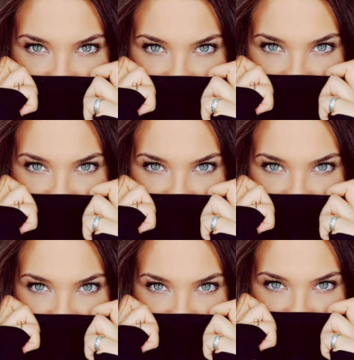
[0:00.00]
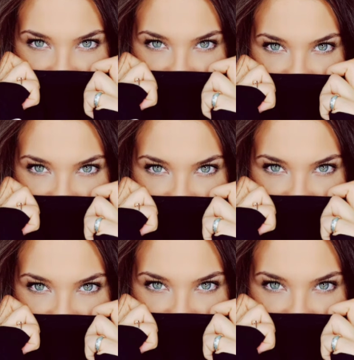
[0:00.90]
Like I said,
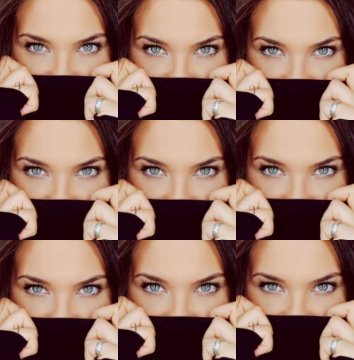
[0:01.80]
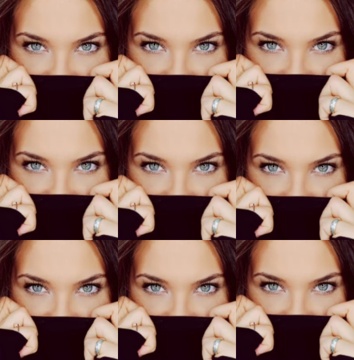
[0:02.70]
even though I'm
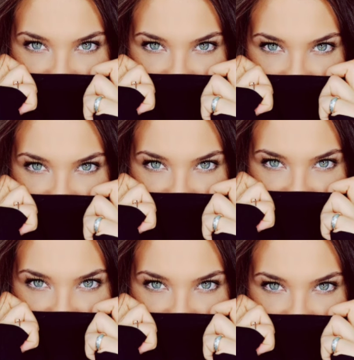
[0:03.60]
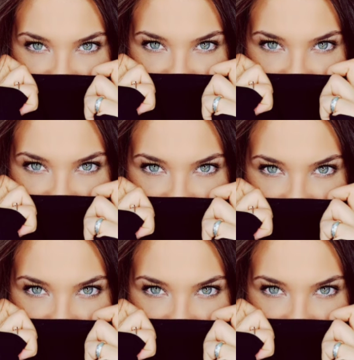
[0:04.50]
not in front of,
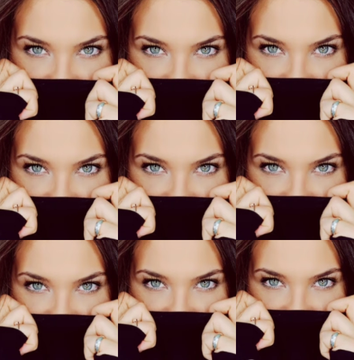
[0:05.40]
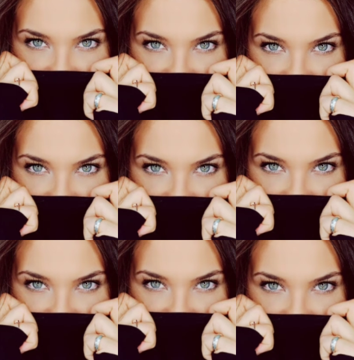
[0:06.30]
the camera doing the
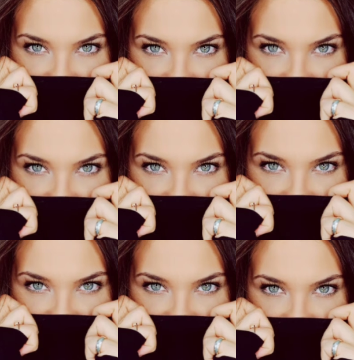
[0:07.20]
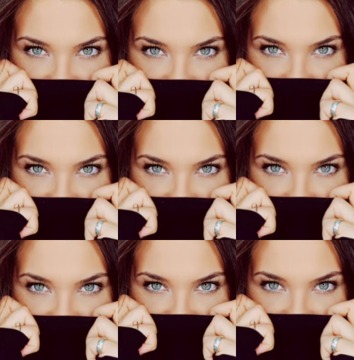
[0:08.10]
YouTube, whatever, I know that
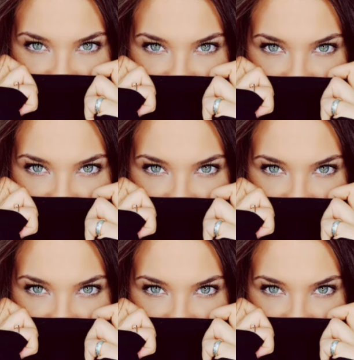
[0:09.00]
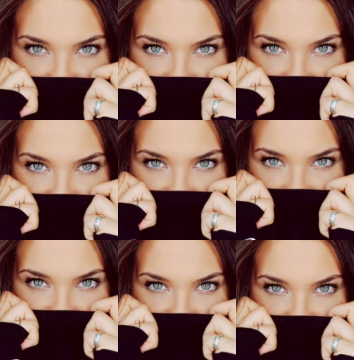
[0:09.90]
I've had this message on my heart
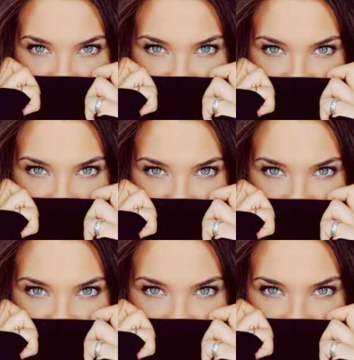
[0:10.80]
for a while,